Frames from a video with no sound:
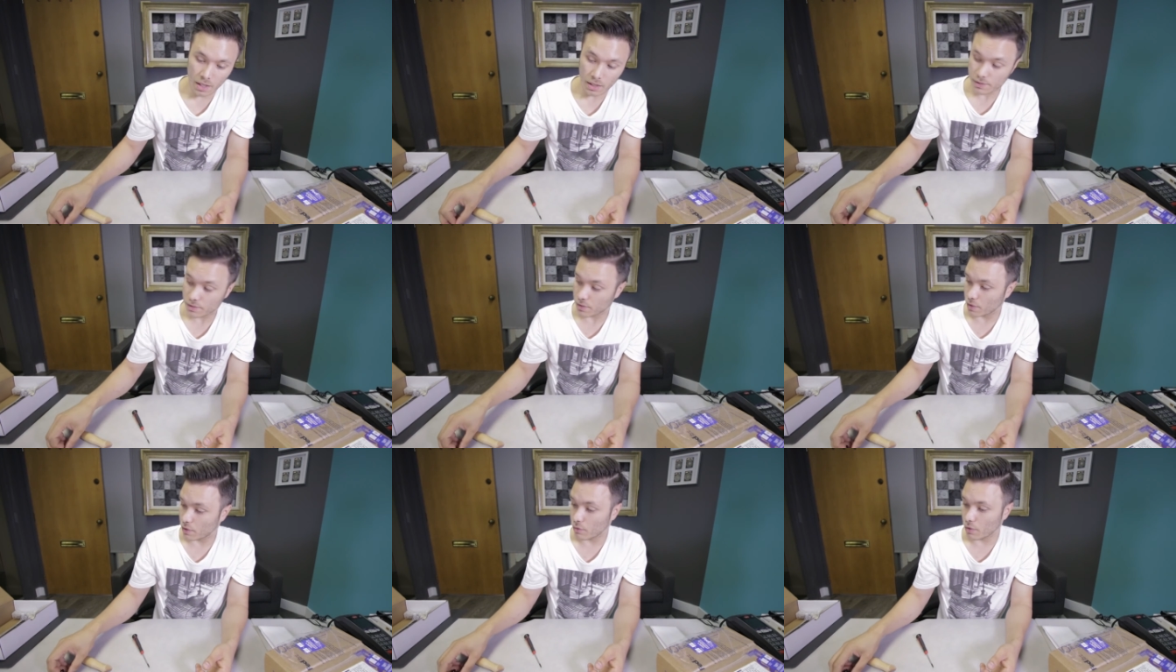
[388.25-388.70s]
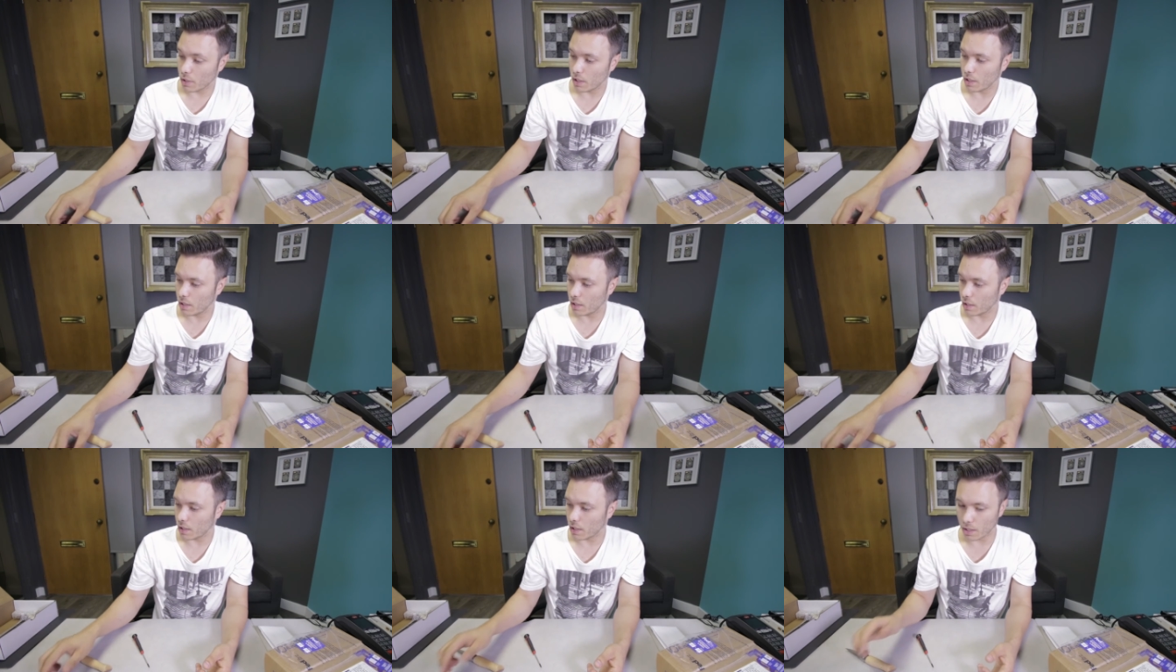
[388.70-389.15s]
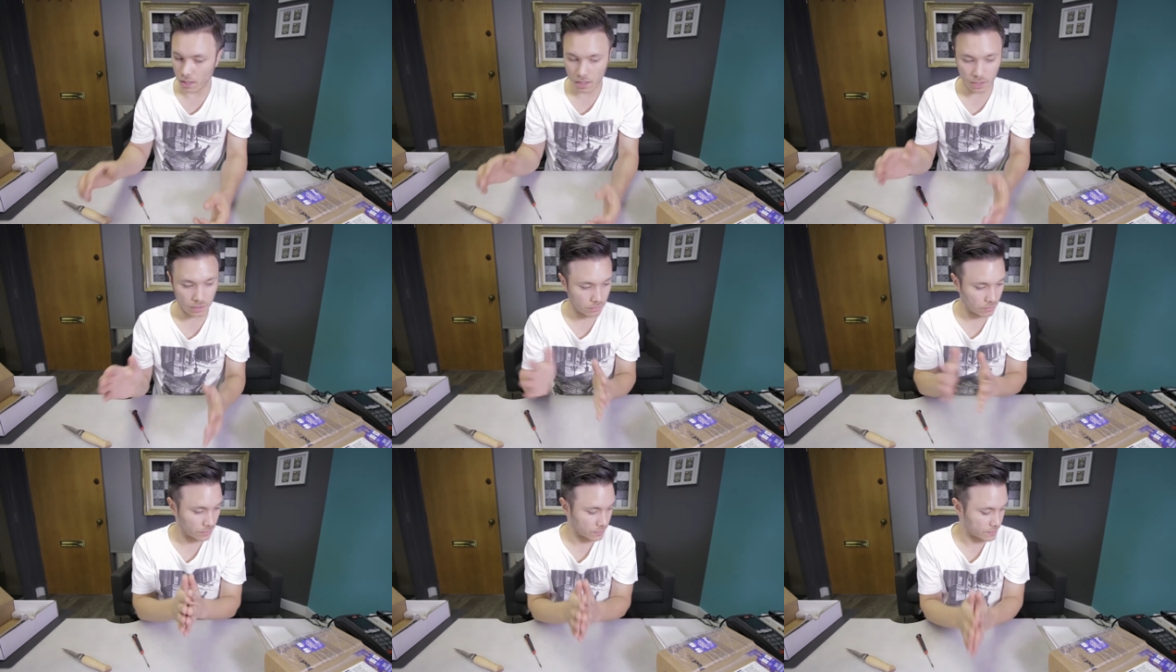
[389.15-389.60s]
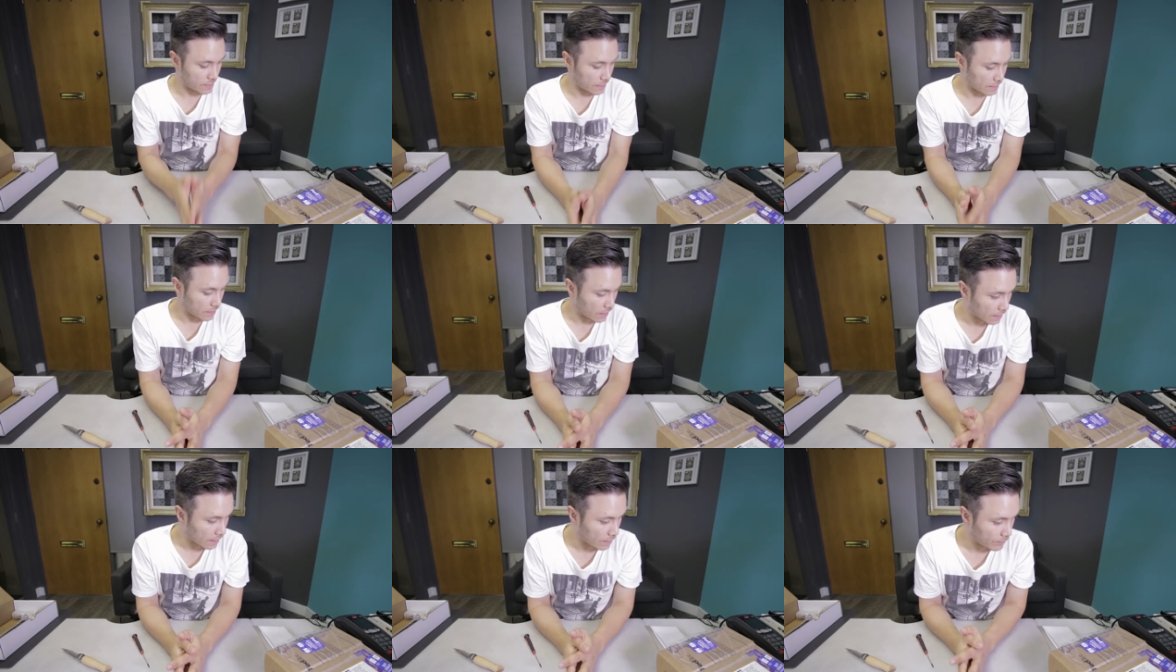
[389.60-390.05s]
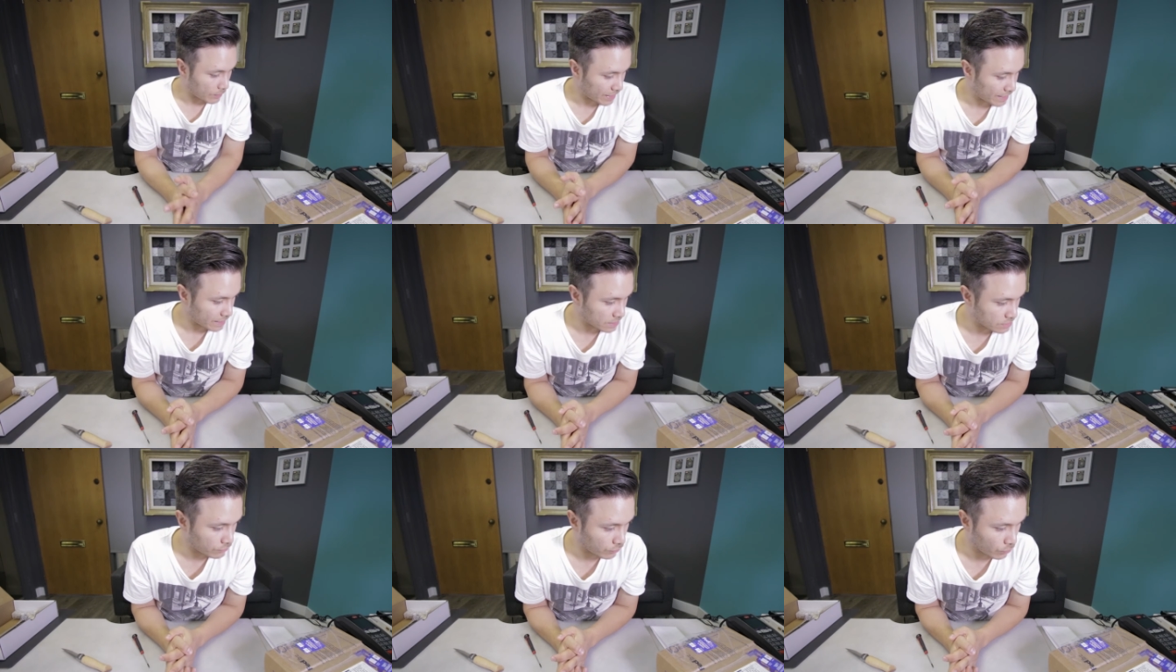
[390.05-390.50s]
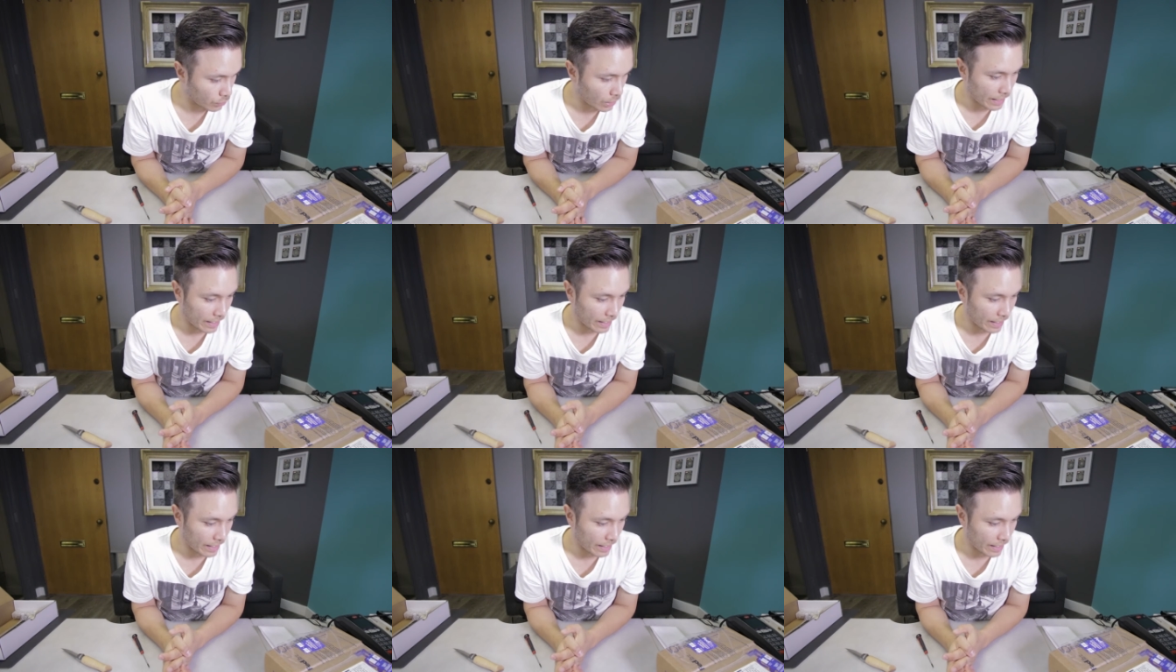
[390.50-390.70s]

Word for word: So uh, looks like I got my hands full.